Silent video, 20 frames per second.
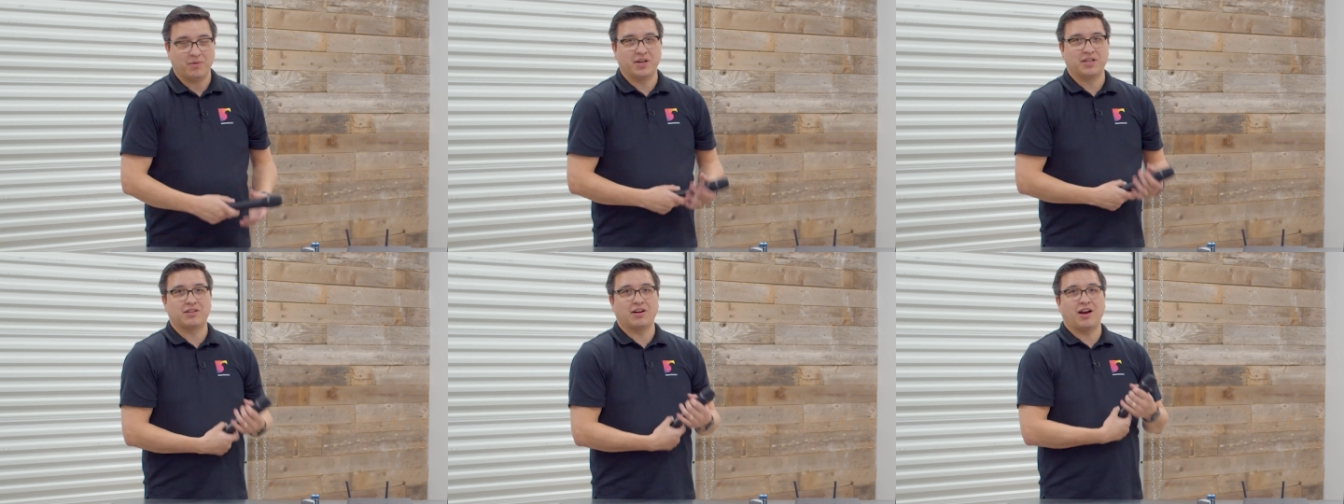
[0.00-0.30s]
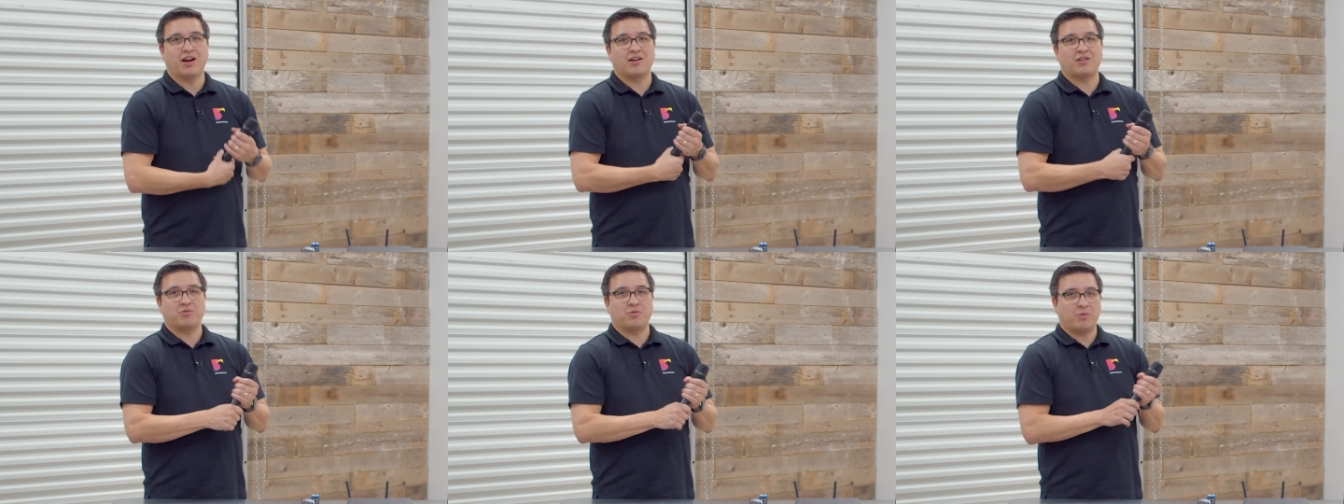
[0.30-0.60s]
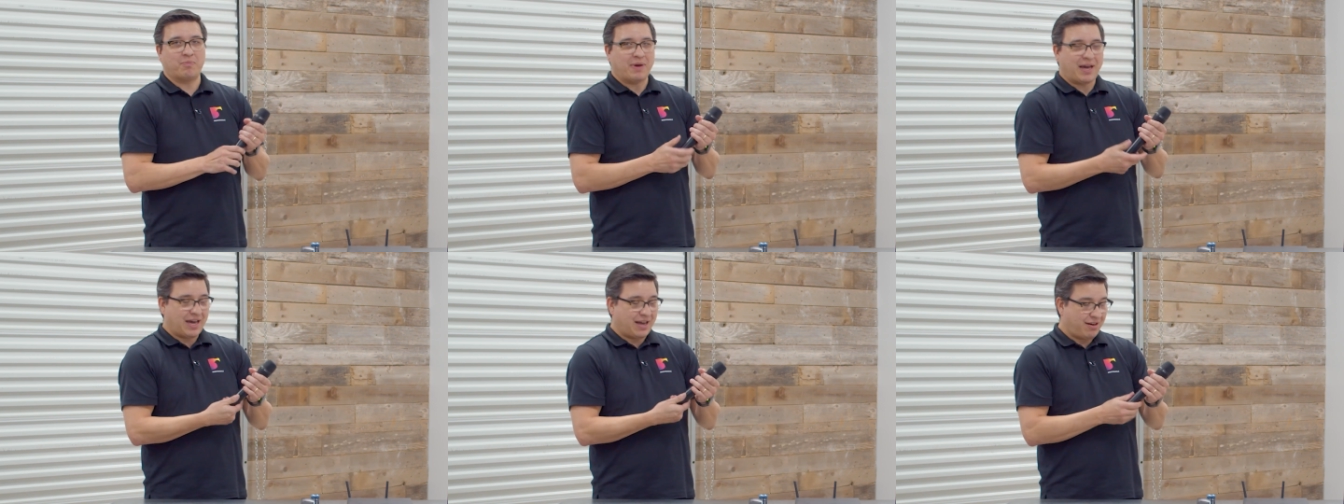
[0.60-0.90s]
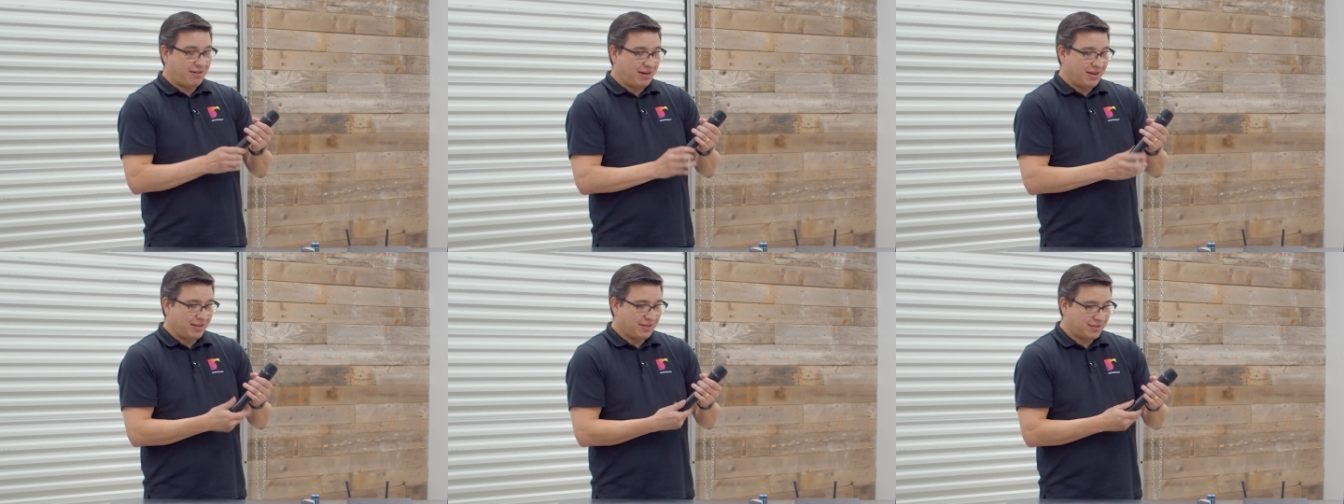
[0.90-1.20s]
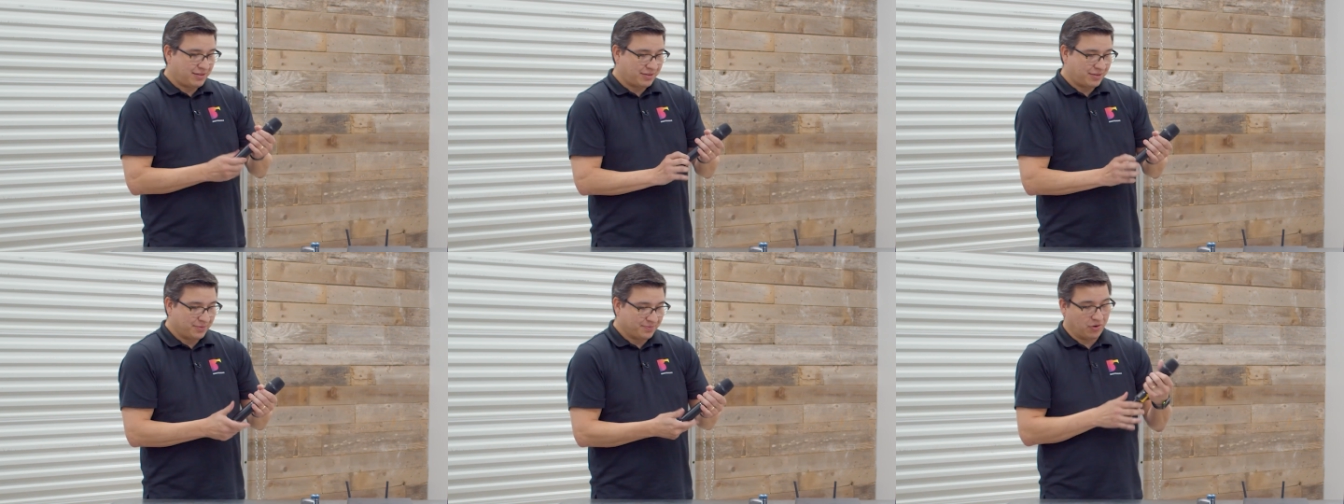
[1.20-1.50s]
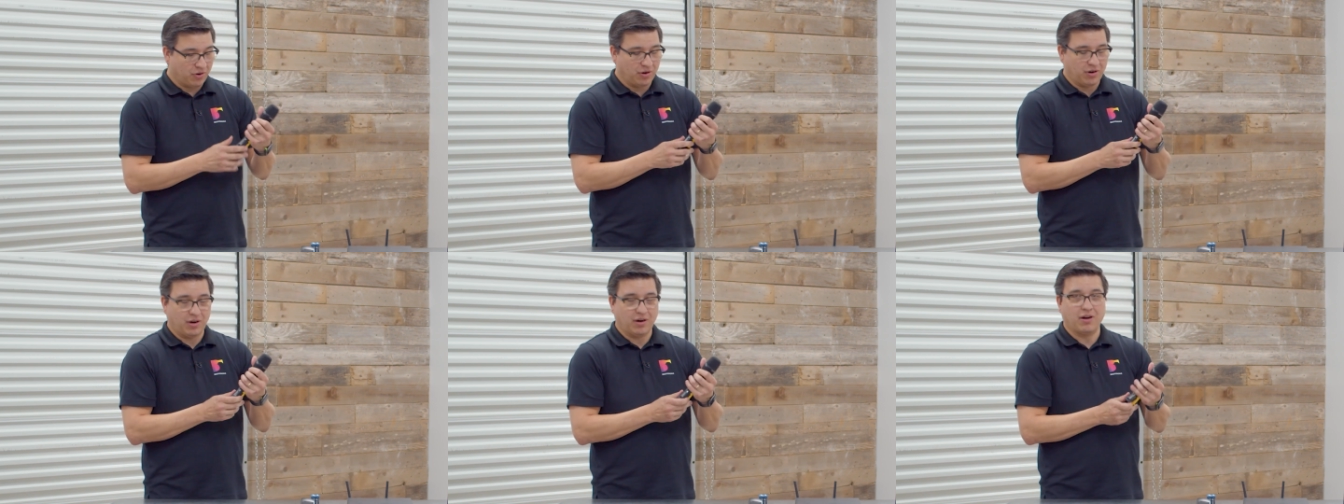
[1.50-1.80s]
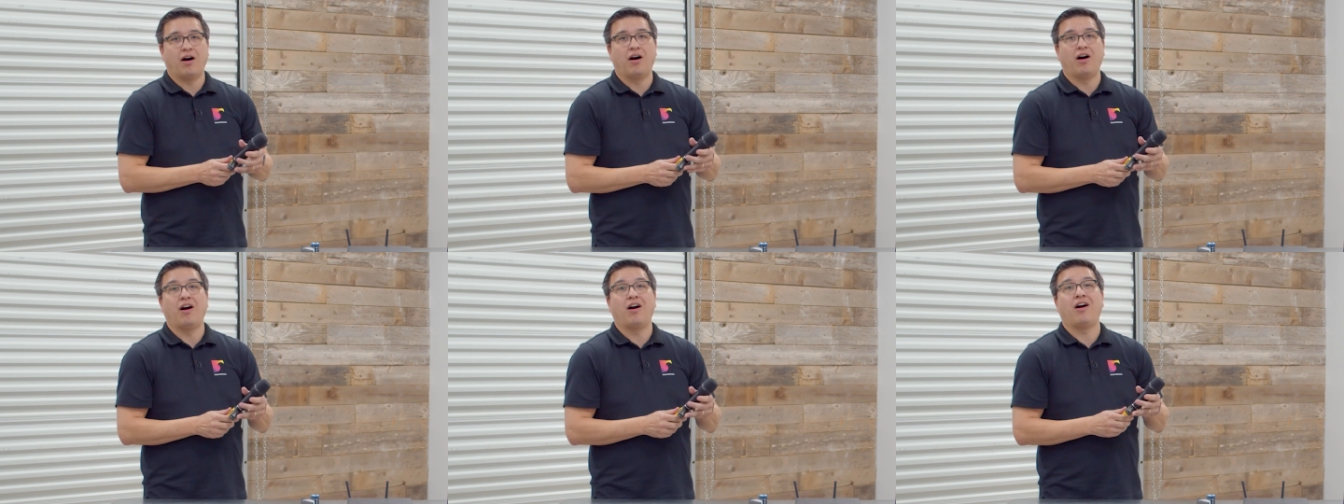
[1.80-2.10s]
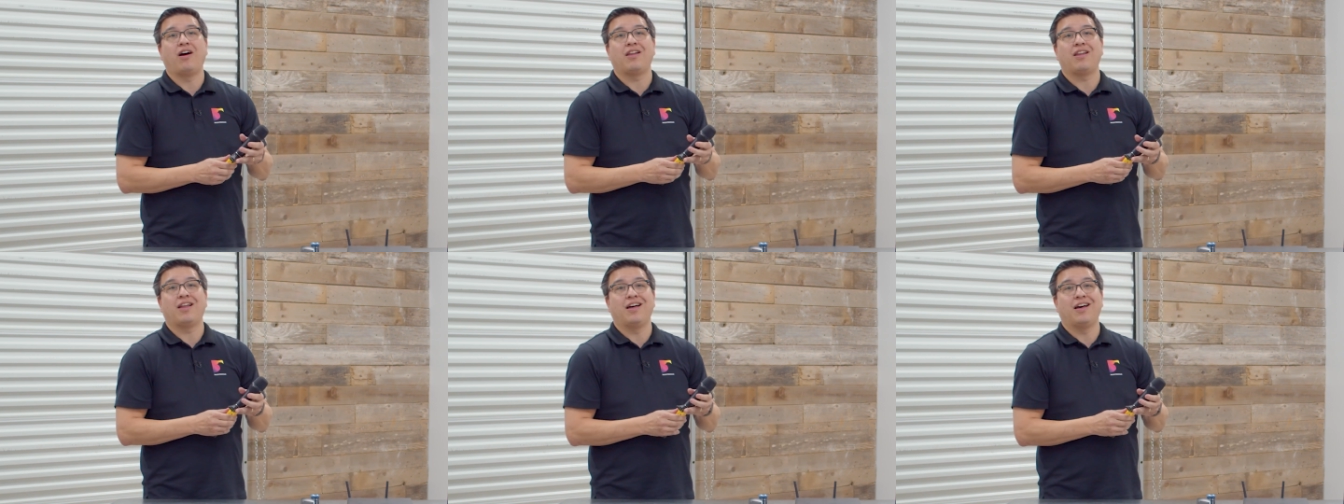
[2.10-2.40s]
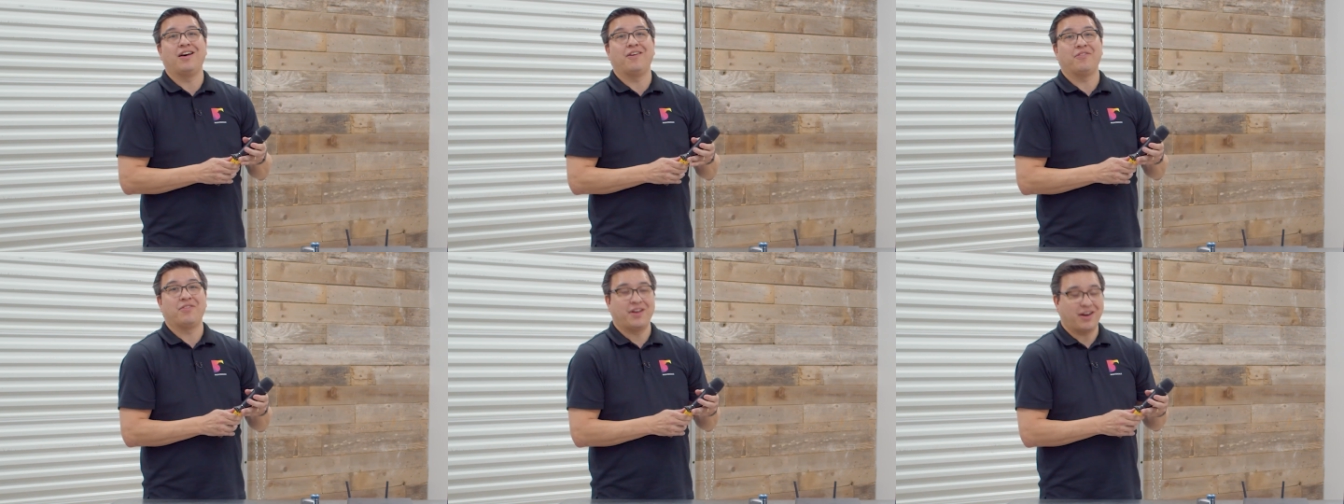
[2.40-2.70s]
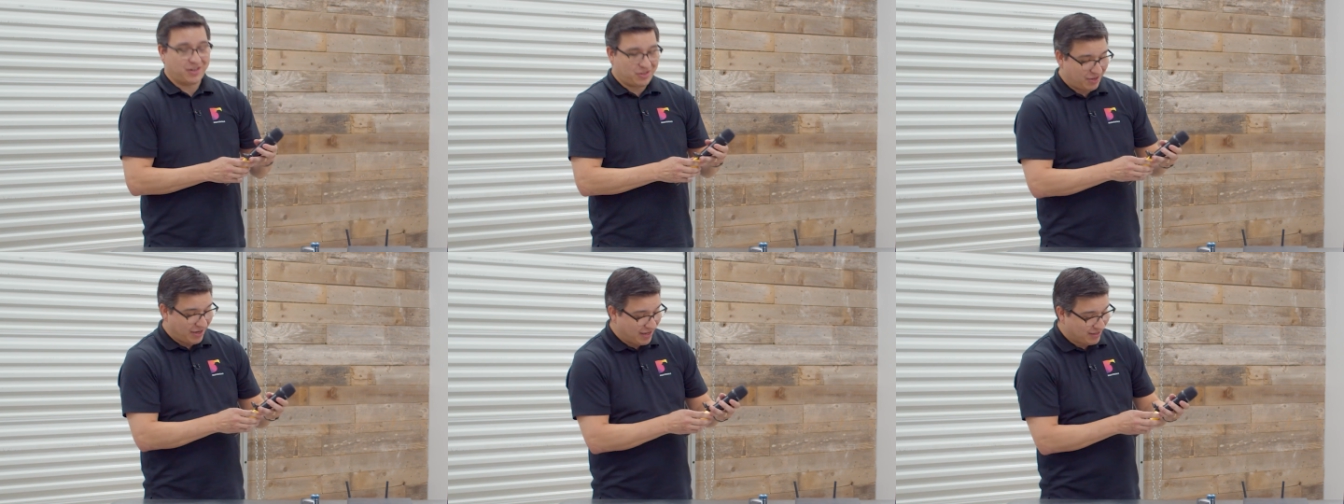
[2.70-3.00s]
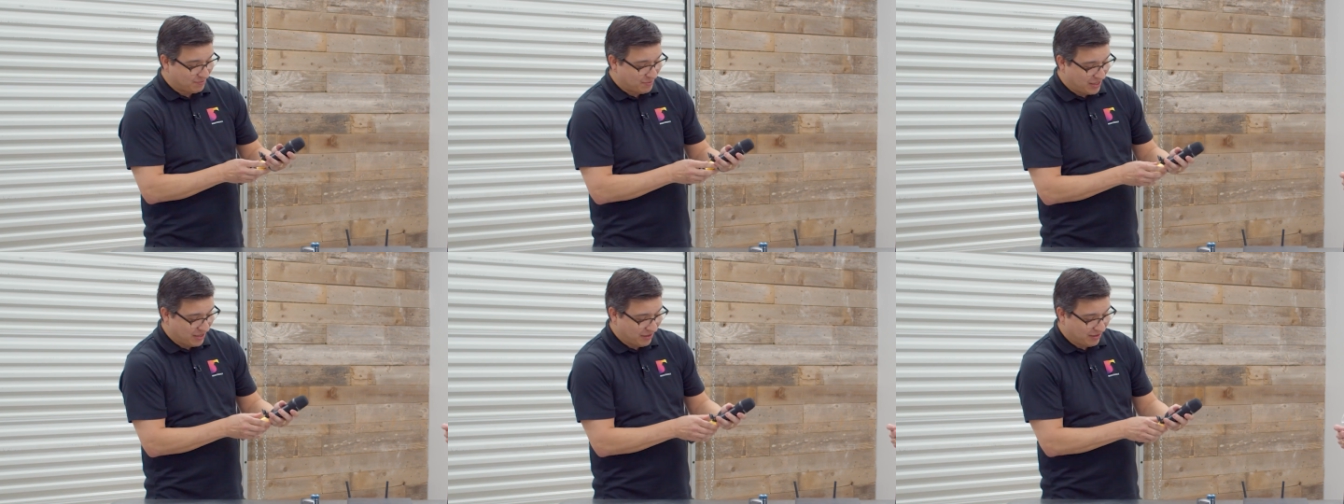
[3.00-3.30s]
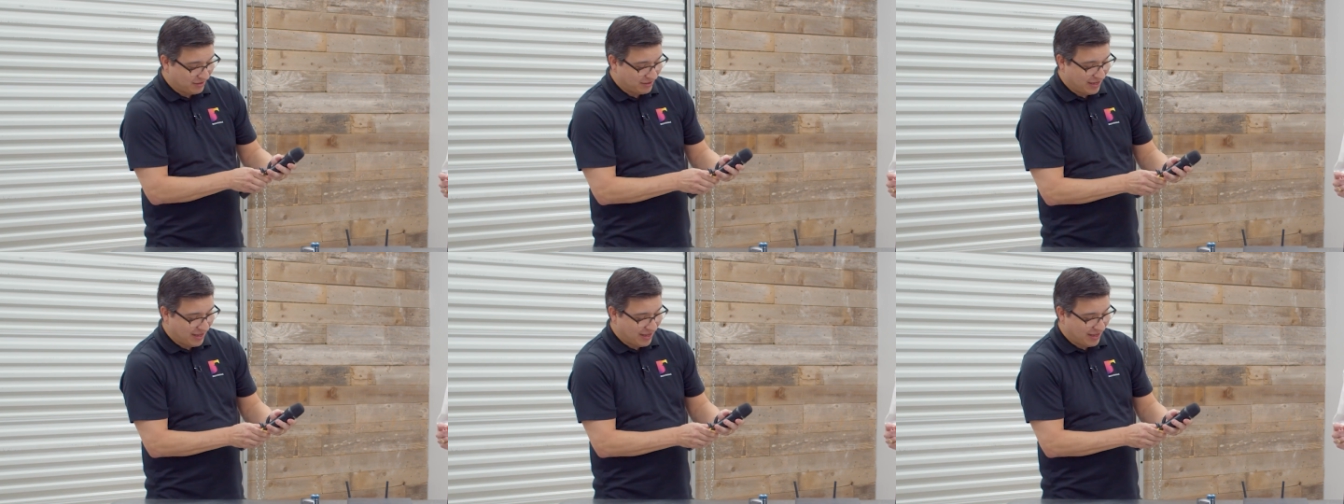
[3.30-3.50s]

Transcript: rechargeable batteries for all of their transmitters,